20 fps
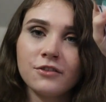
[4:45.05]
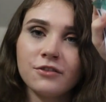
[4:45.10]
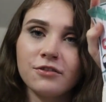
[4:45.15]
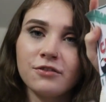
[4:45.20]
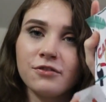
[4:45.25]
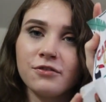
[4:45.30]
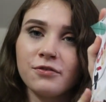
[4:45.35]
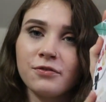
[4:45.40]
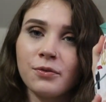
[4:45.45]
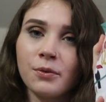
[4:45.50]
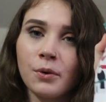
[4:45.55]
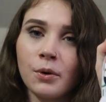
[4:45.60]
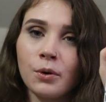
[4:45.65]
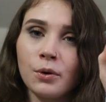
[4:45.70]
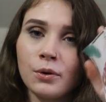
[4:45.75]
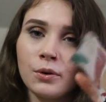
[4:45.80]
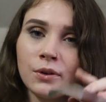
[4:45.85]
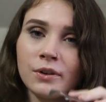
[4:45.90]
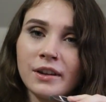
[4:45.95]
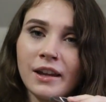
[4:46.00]

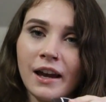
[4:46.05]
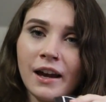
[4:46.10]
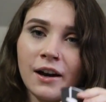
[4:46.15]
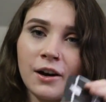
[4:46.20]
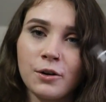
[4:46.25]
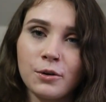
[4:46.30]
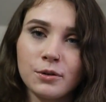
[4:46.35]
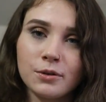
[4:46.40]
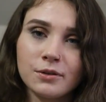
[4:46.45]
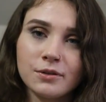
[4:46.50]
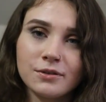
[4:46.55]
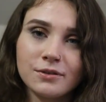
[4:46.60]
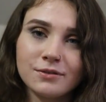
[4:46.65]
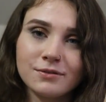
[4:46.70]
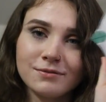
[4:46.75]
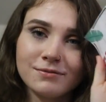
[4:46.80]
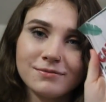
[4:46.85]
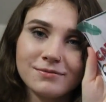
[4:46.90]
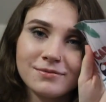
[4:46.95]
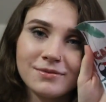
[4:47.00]
fold out
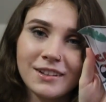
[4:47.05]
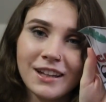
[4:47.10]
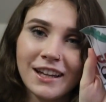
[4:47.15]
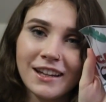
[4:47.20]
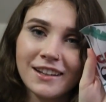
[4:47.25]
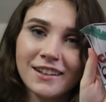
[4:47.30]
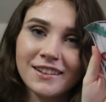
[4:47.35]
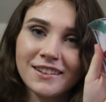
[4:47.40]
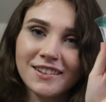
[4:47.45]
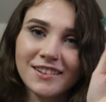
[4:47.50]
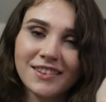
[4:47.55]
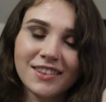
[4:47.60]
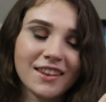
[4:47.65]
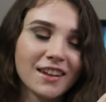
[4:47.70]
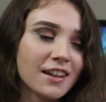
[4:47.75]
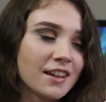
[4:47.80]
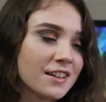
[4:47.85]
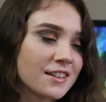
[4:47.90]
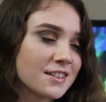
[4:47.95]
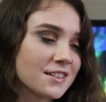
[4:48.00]
like
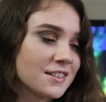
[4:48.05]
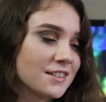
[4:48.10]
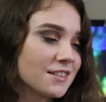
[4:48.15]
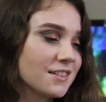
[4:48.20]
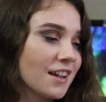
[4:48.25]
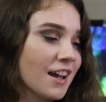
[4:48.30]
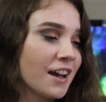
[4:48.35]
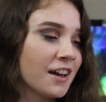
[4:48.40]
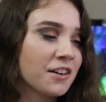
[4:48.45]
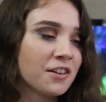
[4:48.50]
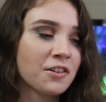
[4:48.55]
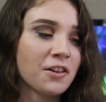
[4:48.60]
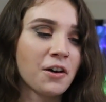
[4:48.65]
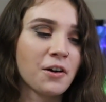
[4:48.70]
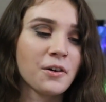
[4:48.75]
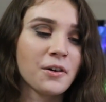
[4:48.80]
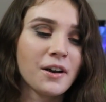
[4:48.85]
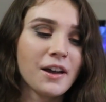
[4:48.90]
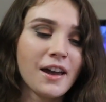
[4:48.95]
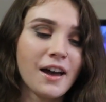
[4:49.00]
this. I don't
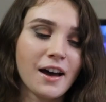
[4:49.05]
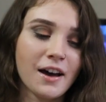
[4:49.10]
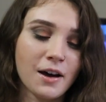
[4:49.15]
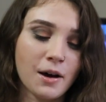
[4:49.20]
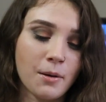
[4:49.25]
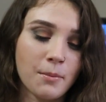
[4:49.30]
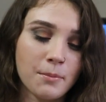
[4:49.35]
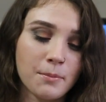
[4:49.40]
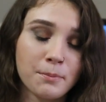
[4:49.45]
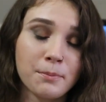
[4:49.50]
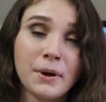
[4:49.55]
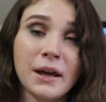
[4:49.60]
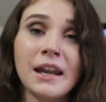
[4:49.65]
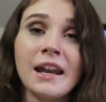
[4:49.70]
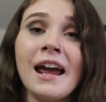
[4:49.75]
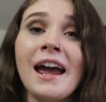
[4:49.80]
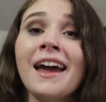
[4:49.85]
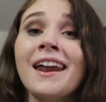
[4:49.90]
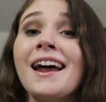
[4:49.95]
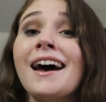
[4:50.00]
know. And
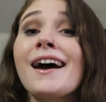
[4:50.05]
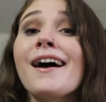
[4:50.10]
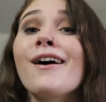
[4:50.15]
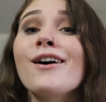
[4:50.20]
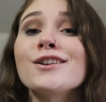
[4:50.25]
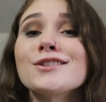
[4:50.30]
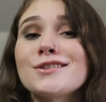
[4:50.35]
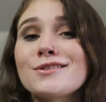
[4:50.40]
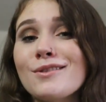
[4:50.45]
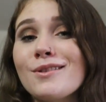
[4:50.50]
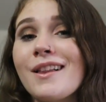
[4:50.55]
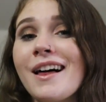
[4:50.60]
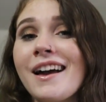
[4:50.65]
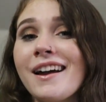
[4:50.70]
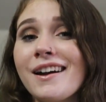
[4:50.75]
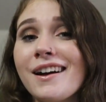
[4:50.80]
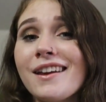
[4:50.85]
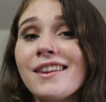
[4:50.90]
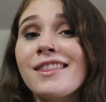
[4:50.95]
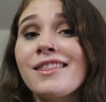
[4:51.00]
I also
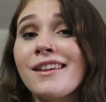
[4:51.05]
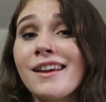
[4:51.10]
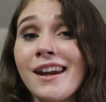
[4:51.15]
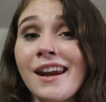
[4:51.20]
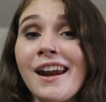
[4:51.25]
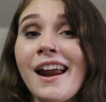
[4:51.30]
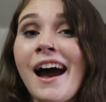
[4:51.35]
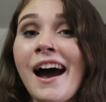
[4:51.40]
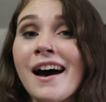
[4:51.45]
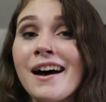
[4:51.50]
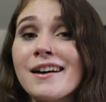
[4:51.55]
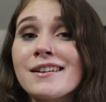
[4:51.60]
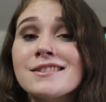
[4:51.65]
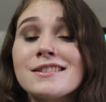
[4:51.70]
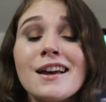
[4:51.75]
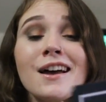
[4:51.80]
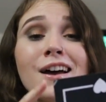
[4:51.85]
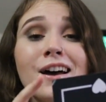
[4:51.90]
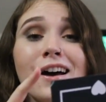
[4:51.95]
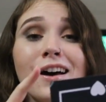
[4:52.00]
like that it
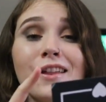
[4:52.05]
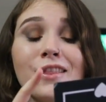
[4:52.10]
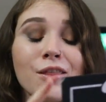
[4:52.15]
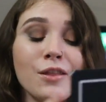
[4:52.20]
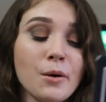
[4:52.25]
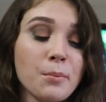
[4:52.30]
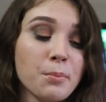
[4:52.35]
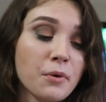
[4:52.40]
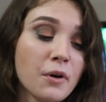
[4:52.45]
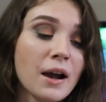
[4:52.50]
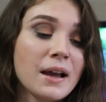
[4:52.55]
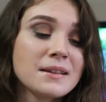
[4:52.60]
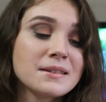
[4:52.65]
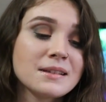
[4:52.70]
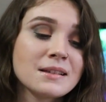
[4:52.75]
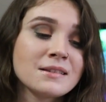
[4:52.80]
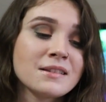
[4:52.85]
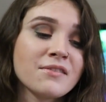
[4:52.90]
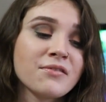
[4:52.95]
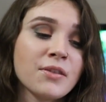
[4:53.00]
has the
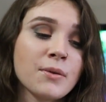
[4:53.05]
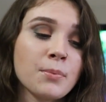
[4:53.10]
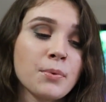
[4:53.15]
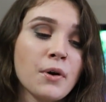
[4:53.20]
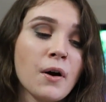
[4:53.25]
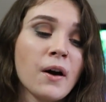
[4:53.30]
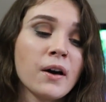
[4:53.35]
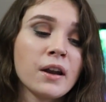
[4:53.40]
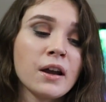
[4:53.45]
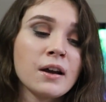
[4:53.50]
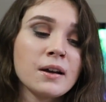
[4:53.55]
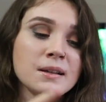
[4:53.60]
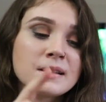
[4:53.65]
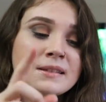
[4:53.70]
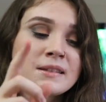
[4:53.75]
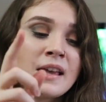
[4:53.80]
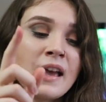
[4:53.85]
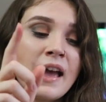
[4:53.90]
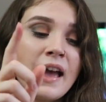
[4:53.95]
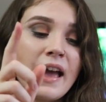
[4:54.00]
prices of the
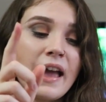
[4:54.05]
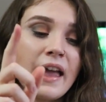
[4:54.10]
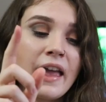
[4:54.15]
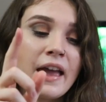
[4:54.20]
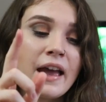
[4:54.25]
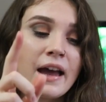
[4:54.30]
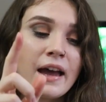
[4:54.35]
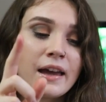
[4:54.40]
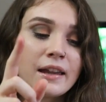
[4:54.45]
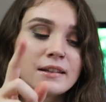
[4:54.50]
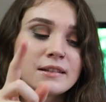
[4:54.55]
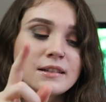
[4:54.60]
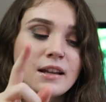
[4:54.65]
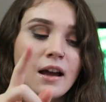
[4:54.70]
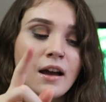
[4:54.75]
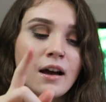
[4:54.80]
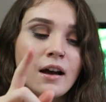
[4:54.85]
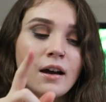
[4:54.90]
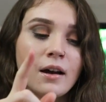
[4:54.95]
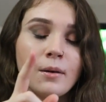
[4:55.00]
products and
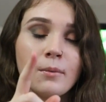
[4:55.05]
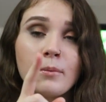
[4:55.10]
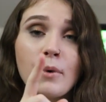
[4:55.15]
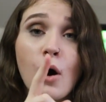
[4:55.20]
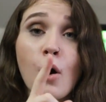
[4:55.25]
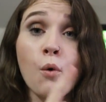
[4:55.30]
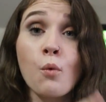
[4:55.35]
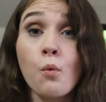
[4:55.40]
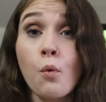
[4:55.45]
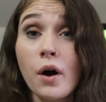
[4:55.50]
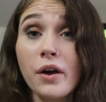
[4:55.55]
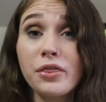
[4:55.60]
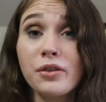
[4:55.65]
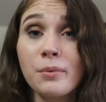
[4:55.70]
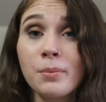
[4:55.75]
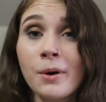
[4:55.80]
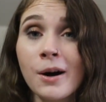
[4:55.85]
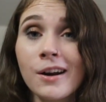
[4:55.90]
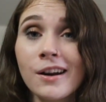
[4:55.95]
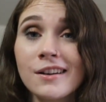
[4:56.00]
what
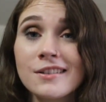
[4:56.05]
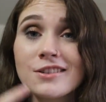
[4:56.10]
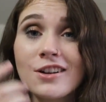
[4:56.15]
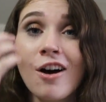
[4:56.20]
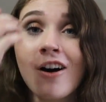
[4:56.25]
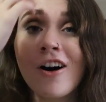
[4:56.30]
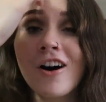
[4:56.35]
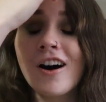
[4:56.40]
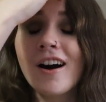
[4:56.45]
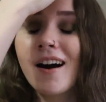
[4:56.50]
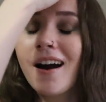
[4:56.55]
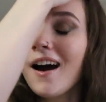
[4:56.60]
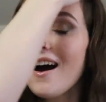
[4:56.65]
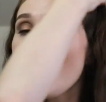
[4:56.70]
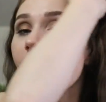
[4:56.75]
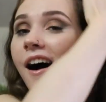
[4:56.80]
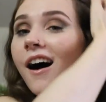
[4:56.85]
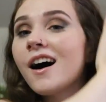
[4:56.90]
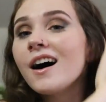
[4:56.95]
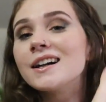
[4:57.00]
the products are
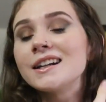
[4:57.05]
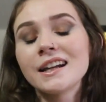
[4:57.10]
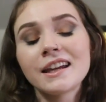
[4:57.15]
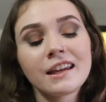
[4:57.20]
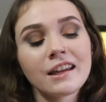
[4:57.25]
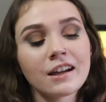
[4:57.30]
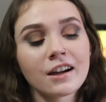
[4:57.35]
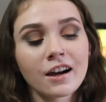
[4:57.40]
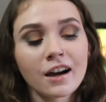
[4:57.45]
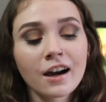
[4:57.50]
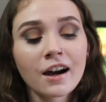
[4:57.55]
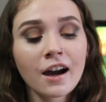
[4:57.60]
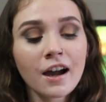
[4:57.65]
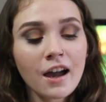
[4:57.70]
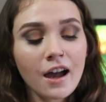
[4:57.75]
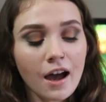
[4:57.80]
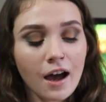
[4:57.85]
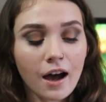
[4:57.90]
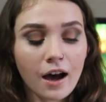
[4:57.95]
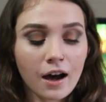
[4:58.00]
on here,
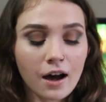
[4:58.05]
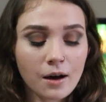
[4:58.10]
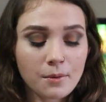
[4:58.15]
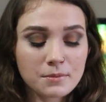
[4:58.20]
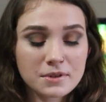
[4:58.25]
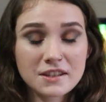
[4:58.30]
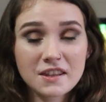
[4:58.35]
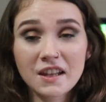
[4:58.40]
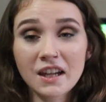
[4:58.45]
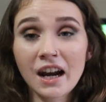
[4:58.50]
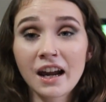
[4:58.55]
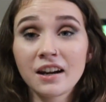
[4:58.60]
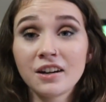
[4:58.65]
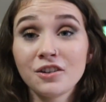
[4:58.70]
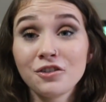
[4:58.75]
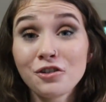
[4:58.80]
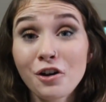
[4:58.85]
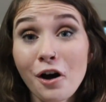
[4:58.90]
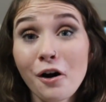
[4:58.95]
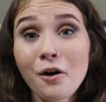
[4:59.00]
so that I
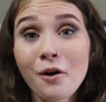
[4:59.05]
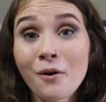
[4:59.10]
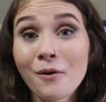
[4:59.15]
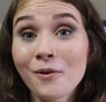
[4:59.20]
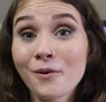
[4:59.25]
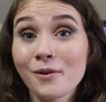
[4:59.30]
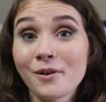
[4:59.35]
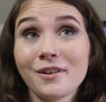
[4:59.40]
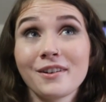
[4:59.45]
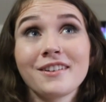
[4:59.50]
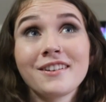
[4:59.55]
know